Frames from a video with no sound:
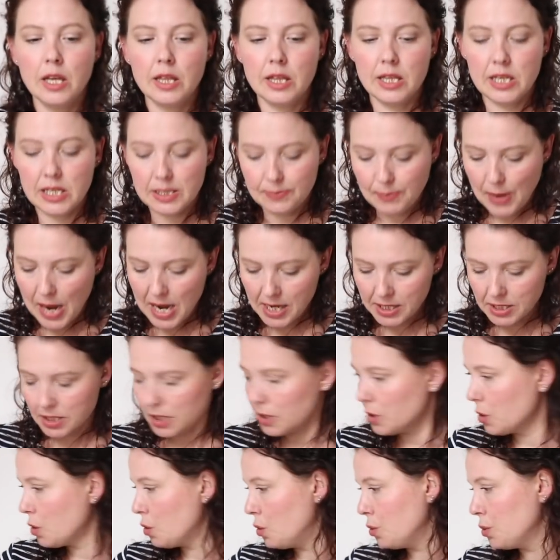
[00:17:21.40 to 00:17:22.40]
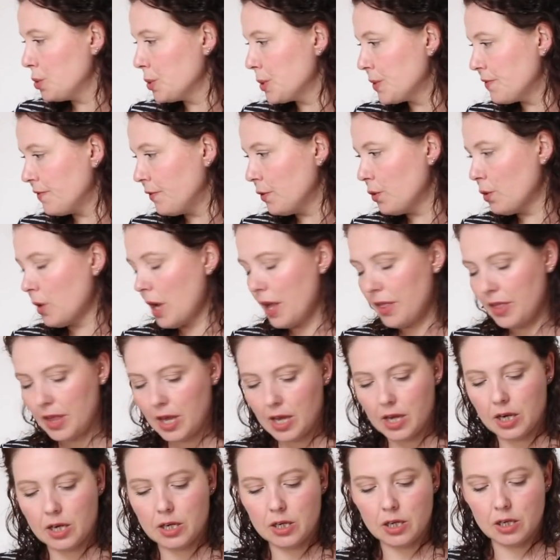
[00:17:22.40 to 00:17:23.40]
This pattern calls for, I
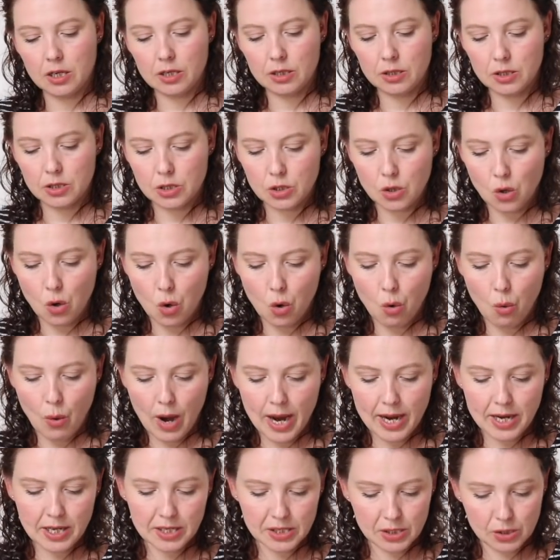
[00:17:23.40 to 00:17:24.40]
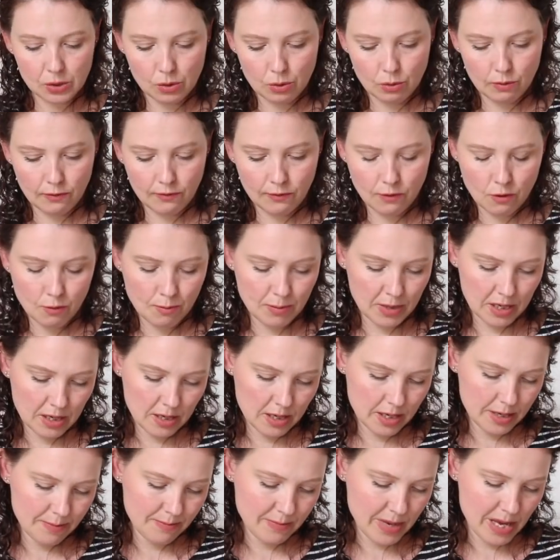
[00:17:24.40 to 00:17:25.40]
think, sock weight or
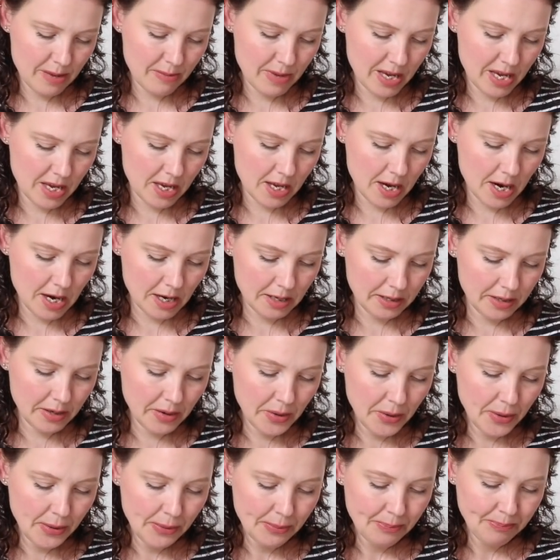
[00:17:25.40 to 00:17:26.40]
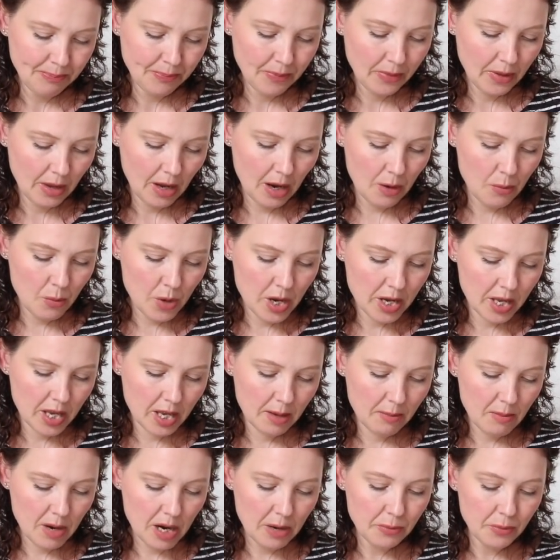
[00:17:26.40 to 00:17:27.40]
4-ply, maybe yarn. I'm
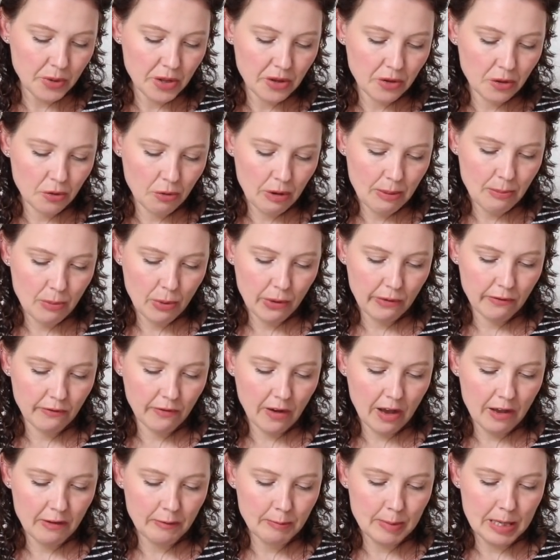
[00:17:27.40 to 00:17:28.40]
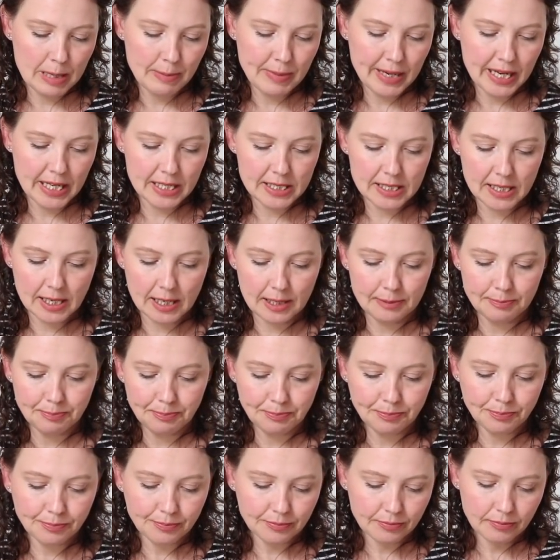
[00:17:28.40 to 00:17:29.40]
working mine with a
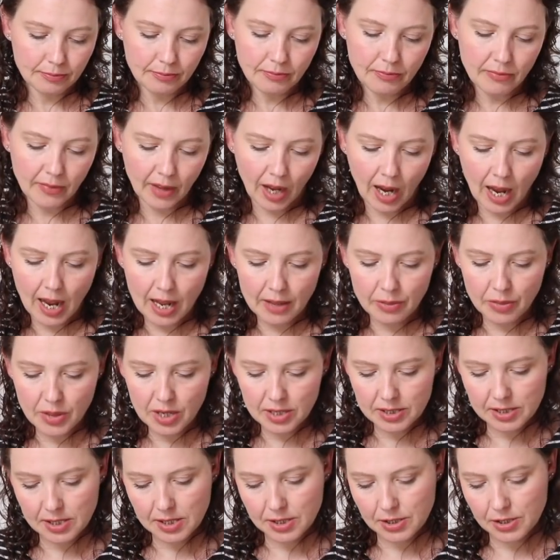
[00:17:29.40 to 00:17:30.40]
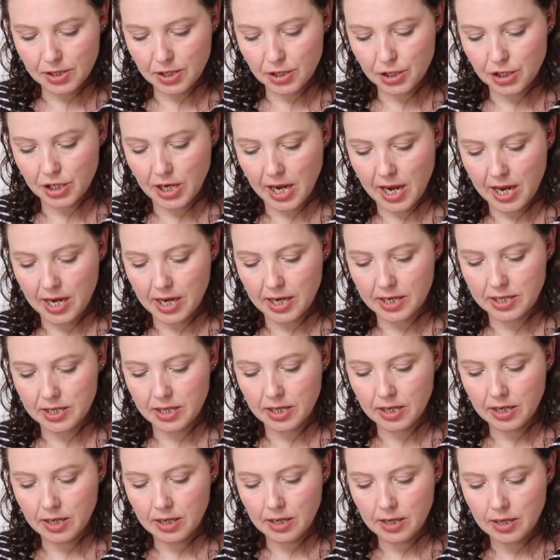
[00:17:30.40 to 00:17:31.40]
3.5mm, and this is the shade
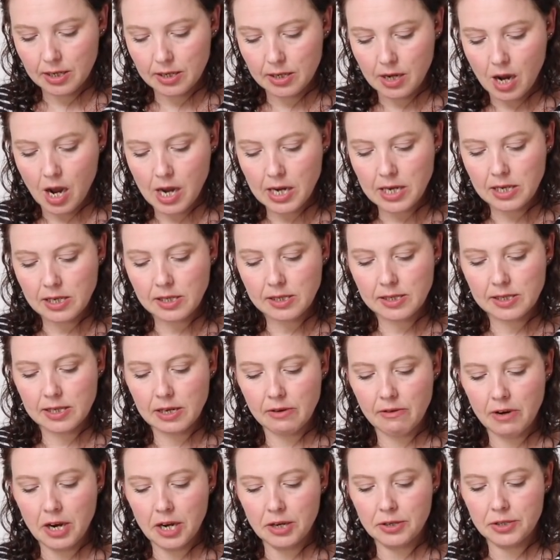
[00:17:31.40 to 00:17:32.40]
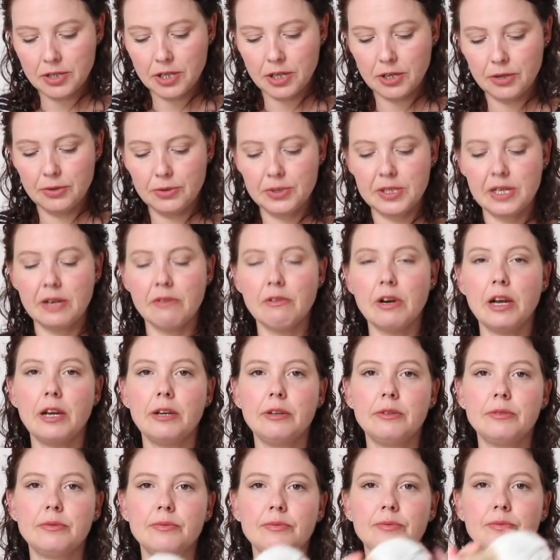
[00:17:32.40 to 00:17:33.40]

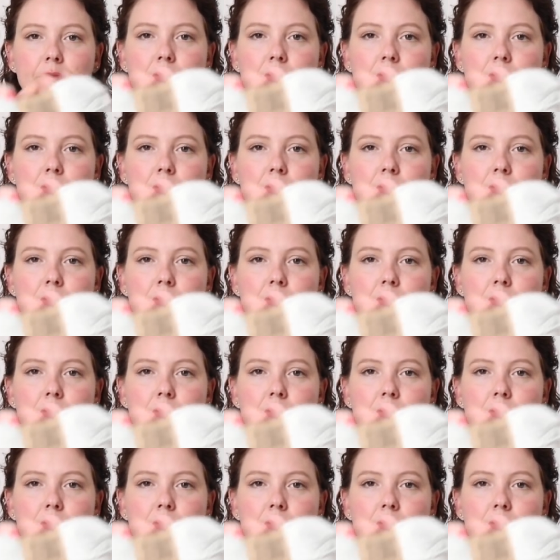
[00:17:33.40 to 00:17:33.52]
9020.